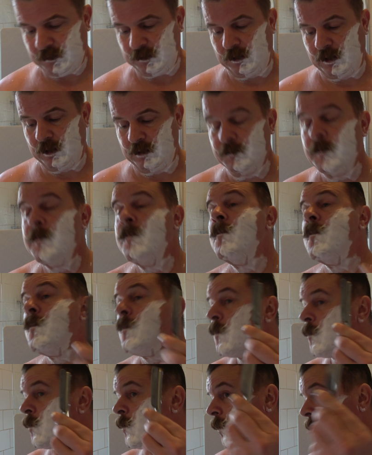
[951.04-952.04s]
You know,
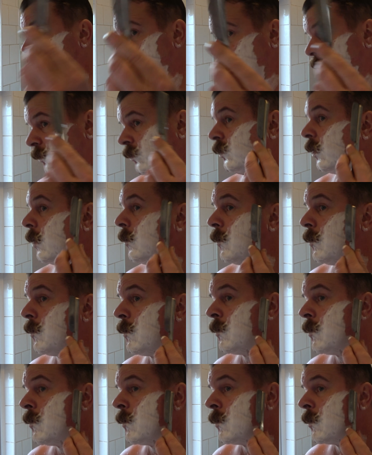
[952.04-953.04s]
that was
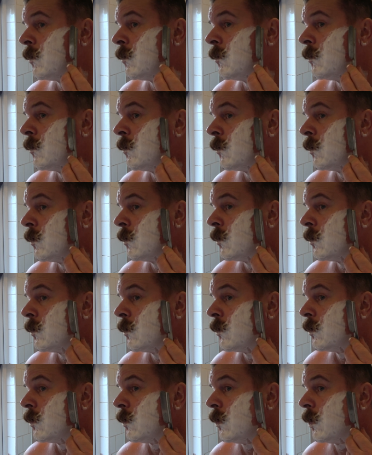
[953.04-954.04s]
some,
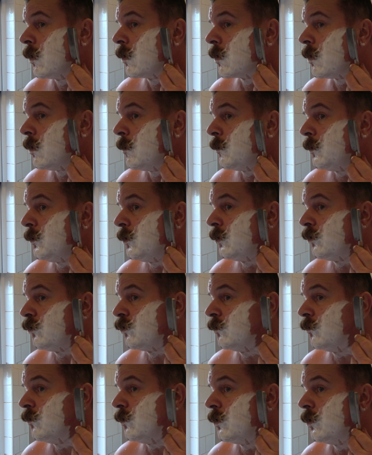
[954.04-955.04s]
you know,
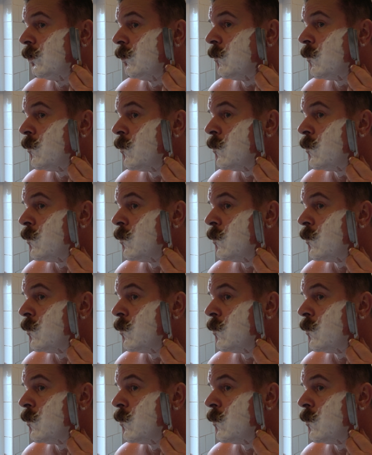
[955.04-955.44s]
competition really.